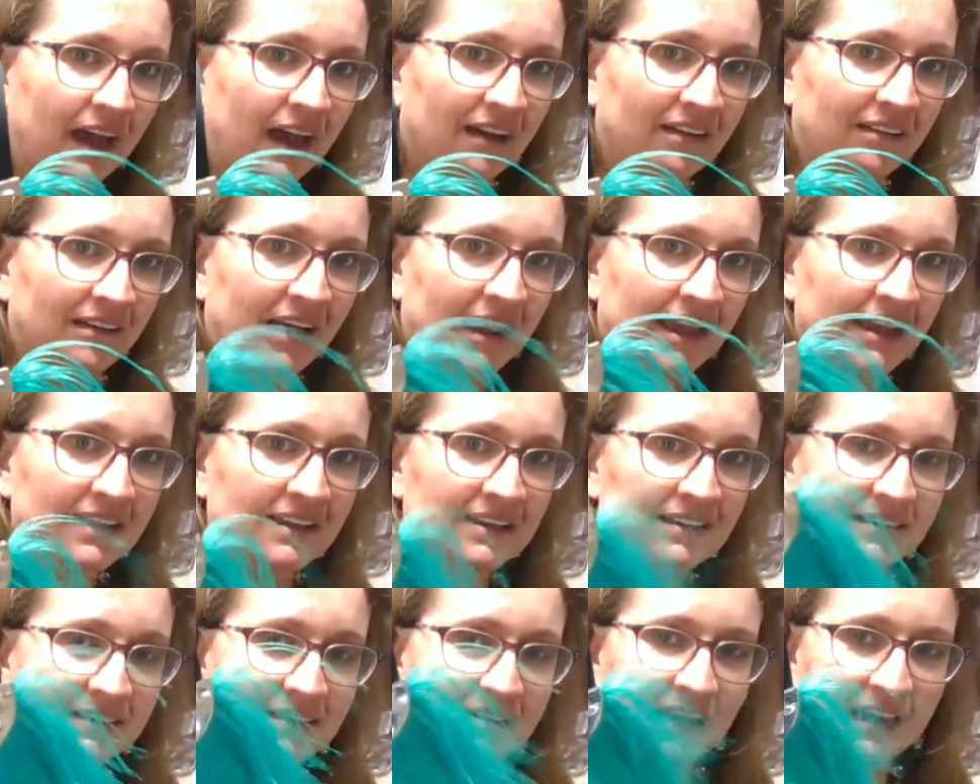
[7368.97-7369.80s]
All right.
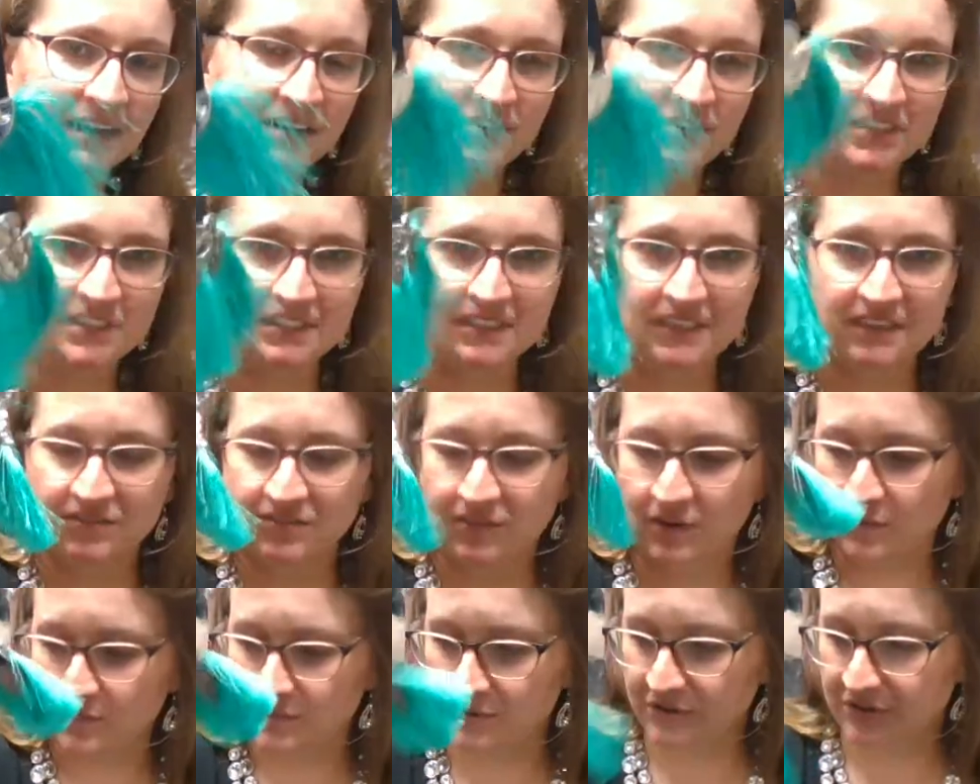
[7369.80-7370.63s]
Kind of a
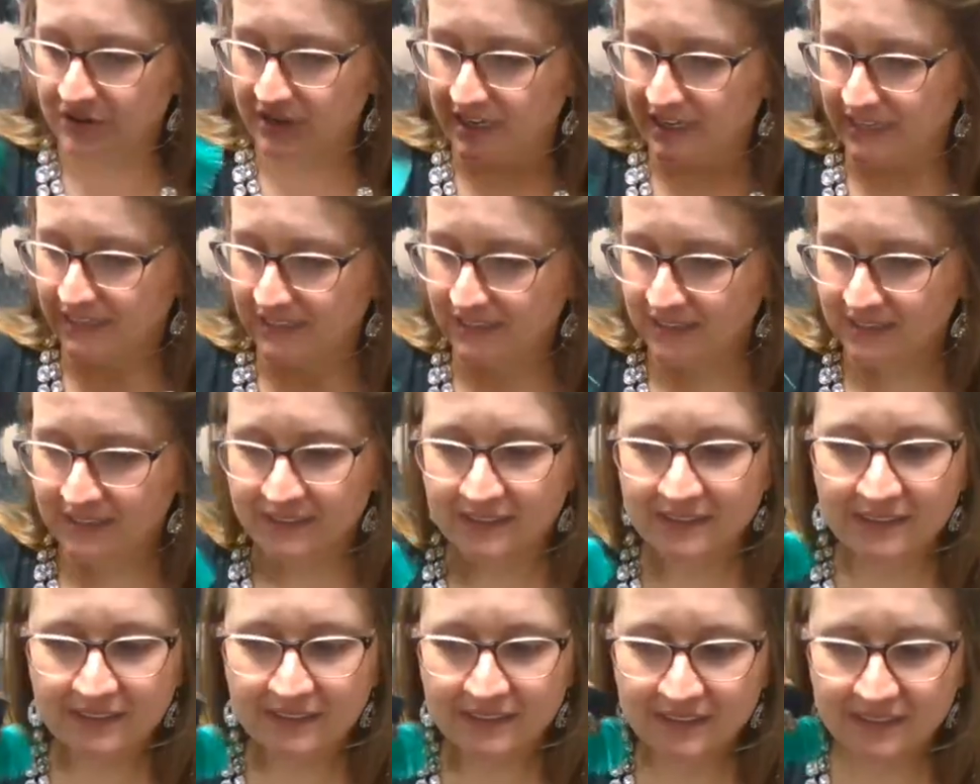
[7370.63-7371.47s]
seafoam green.
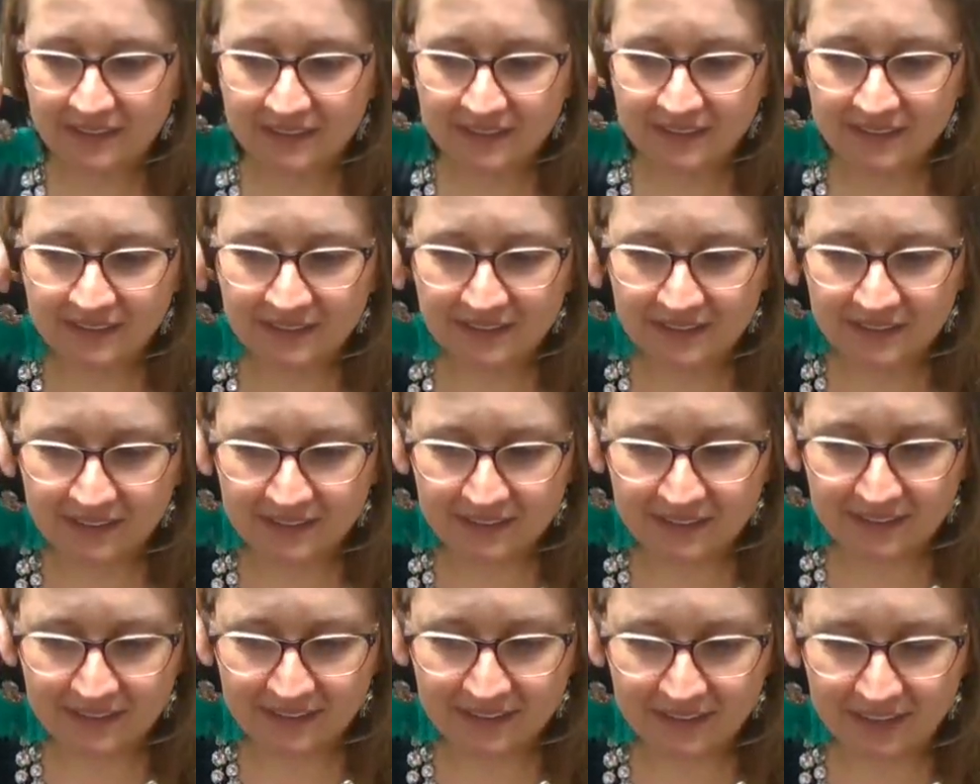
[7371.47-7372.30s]

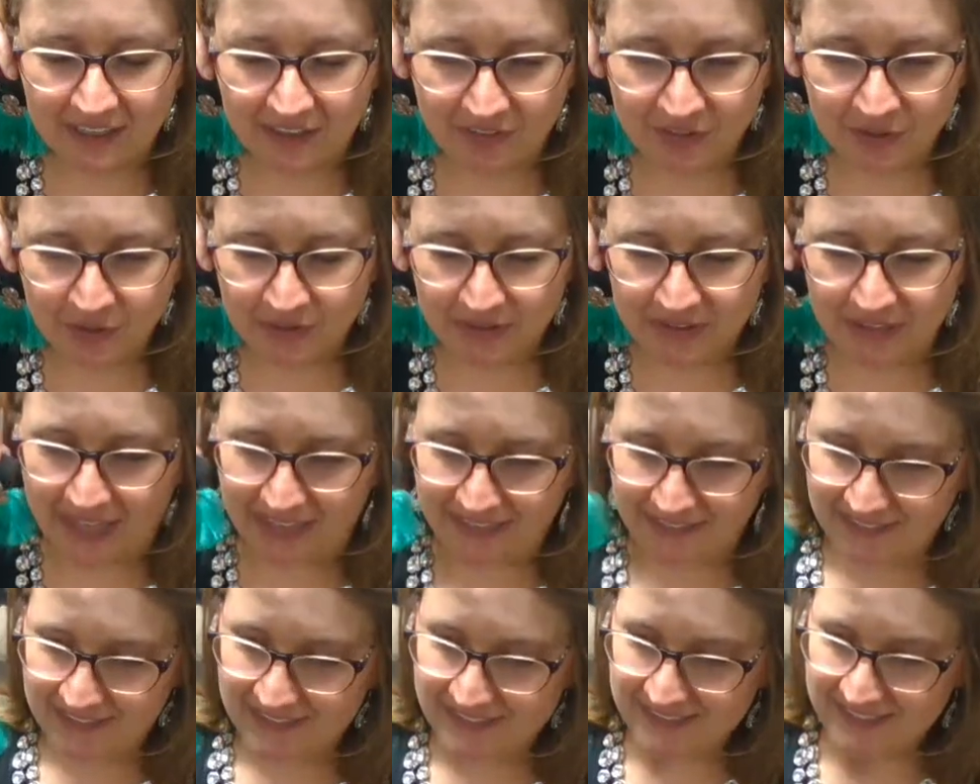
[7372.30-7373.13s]
If you would
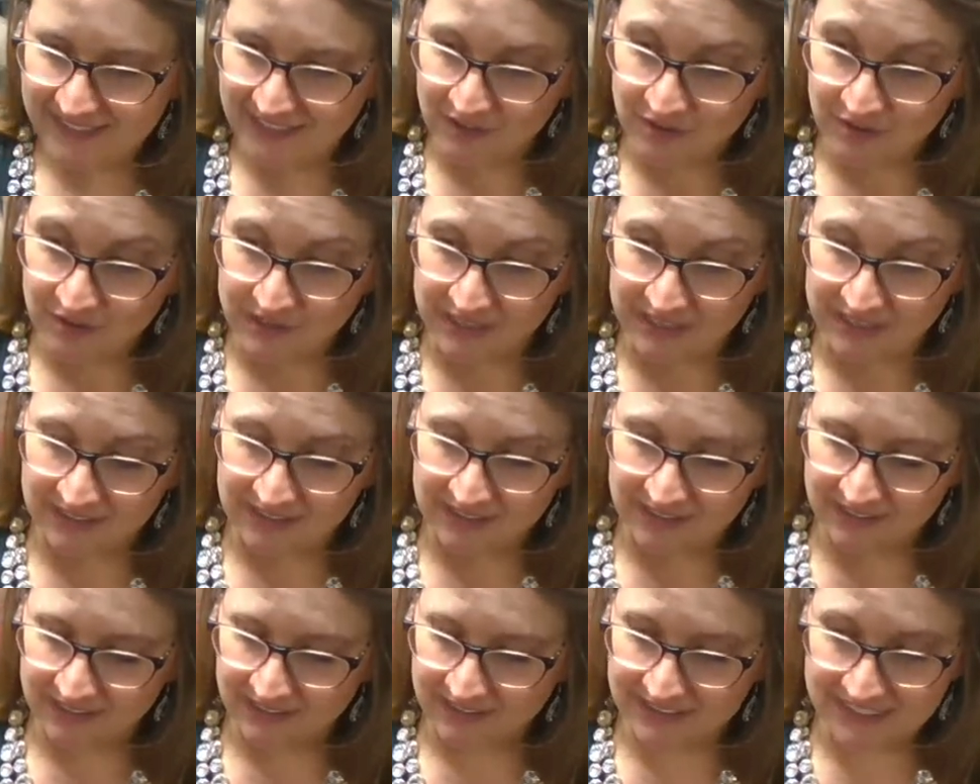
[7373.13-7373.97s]
like these, say green
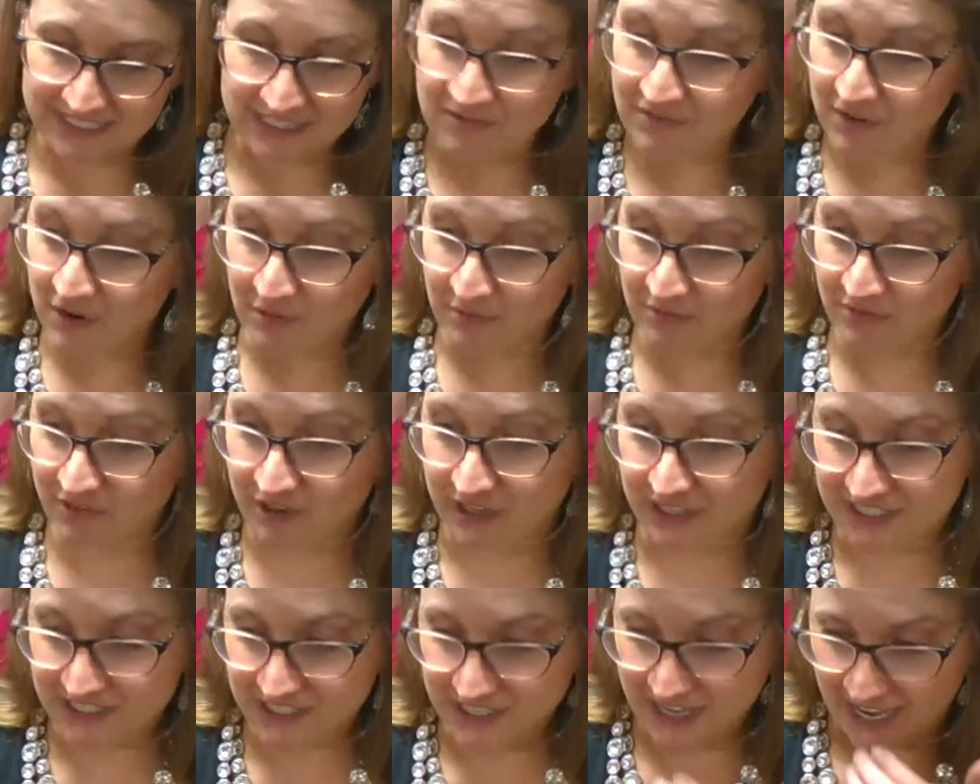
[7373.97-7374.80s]
seafoam
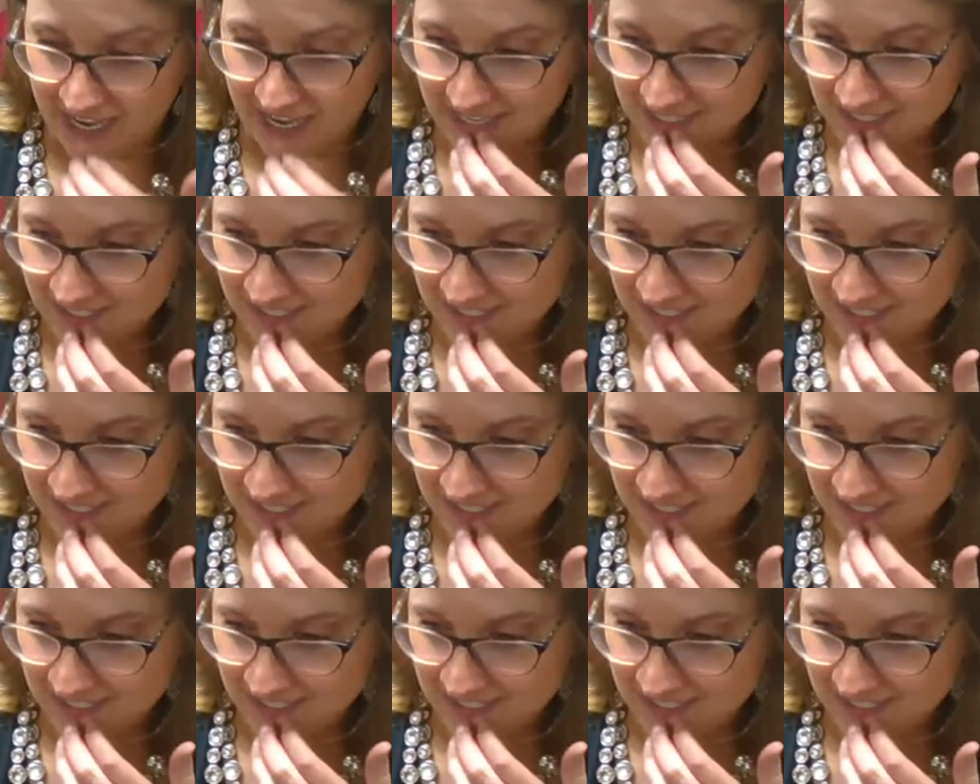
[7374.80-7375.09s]
fringe. Okay.